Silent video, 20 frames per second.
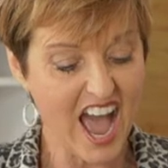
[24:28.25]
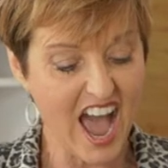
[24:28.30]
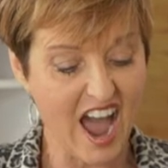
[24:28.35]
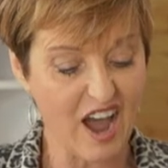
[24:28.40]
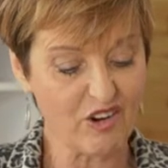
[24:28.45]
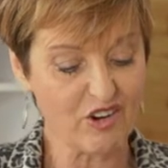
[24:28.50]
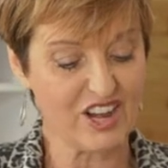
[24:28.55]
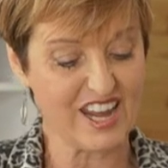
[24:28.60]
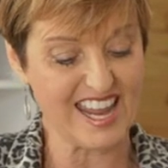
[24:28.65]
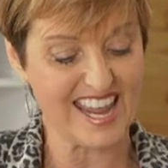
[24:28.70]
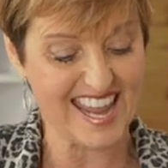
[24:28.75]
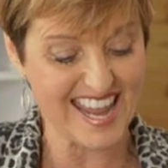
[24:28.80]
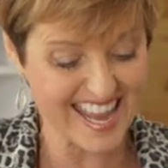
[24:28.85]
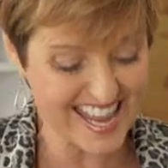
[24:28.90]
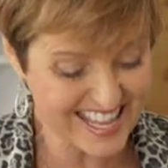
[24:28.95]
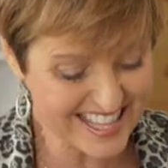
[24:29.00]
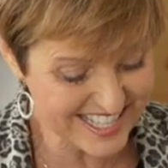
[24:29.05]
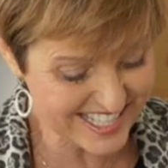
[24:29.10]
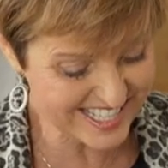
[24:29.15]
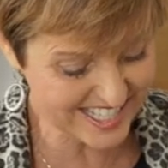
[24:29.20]
Our
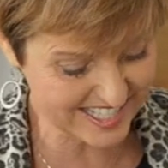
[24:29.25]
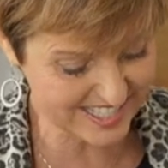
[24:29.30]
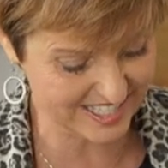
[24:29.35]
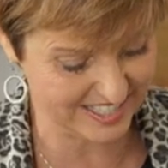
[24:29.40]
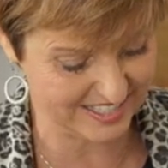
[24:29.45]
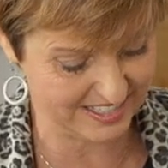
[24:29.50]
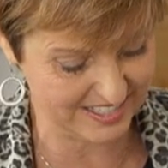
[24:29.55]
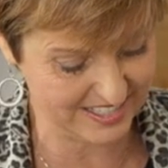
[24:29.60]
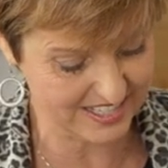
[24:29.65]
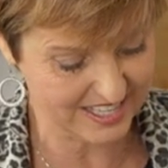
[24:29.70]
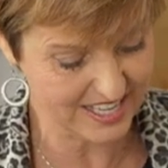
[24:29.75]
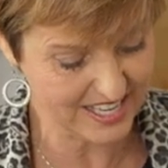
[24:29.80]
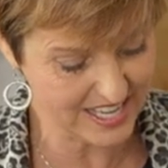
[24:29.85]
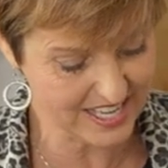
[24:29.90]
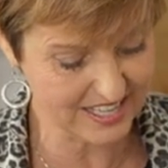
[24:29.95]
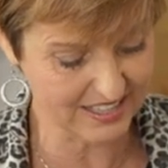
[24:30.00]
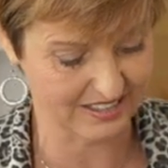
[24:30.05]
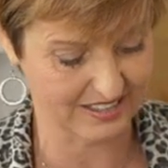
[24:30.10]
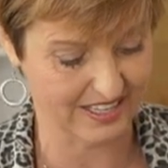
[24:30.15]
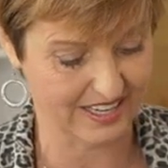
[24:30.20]
instant
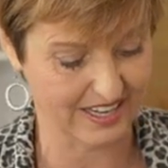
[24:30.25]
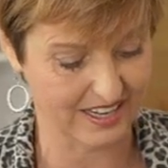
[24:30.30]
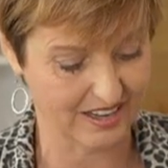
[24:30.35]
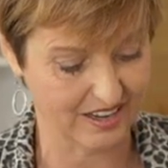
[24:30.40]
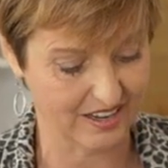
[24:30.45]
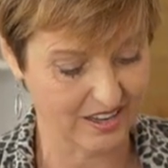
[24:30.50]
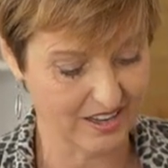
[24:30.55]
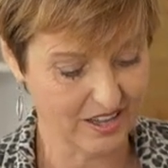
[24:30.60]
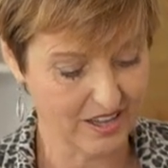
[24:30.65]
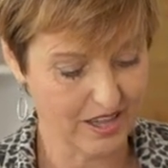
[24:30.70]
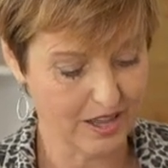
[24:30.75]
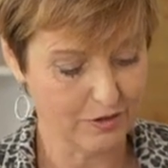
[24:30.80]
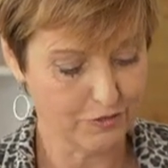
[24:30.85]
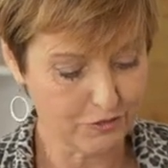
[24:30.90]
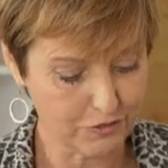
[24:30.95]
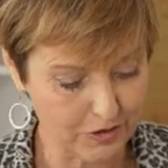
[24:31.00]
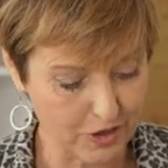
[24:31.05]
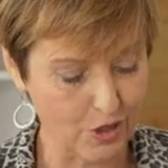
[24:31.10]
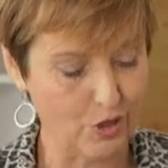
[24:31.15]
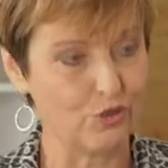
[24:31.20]
healing
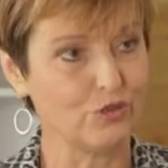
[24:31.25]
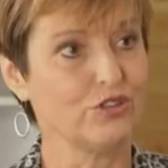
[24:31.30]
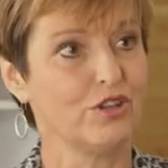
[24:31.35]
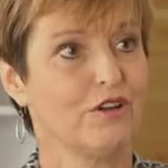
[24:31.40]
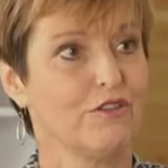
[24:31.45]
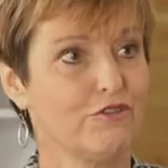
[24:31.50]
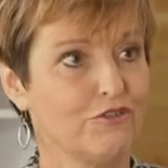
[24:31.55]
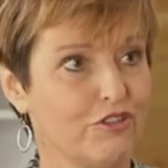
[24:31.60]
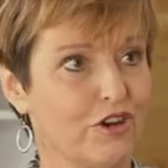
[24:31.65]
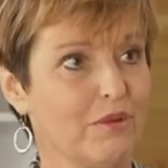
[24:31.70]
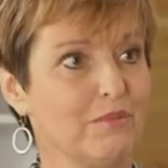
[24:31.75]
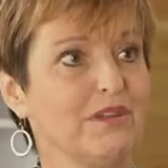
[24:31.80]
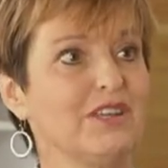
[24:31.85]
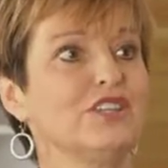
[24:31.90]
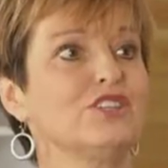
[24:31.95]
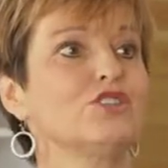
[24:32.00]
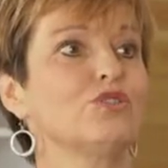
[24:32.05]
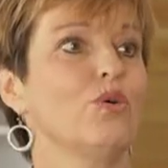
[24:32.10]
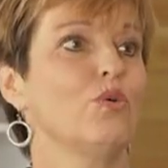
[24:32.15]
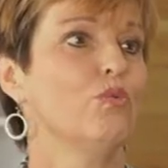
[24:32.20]
flowed from
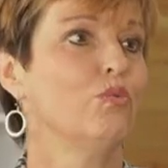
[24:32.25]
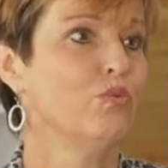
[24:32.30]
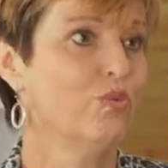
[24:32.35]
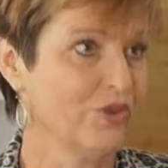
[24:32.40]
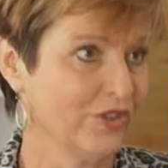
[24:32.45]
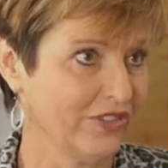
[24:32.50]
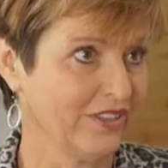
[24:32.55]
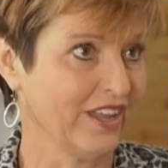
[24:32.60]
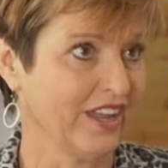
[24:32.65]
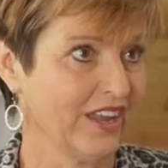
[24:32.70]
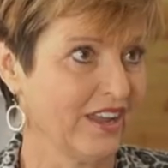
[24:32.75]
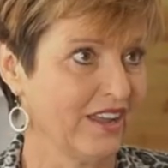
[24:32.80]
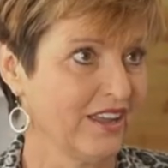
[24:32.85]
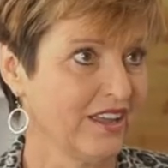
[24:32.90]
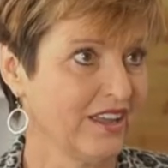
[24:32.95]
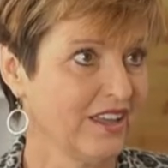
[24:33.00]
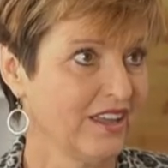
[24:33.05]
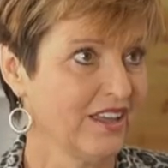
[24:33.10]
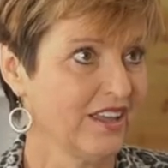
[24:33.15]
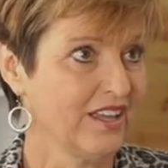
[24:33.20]
his wounding.
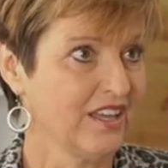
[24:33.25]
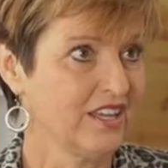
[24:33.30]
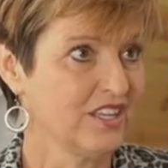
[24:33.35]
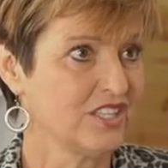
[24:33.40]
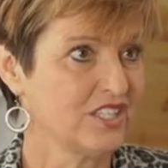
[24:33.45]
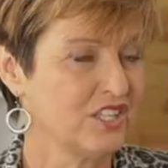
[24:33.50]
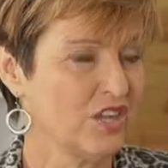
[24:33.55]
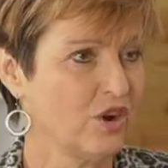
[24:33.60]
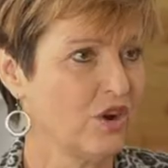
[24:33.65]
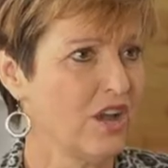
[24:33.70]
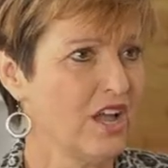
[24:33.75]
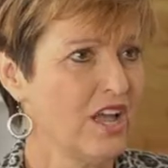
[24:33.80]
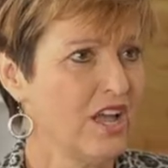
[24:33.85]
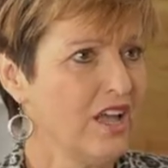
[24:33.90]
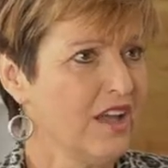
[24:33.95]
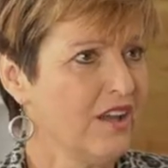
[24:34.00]
Mm. So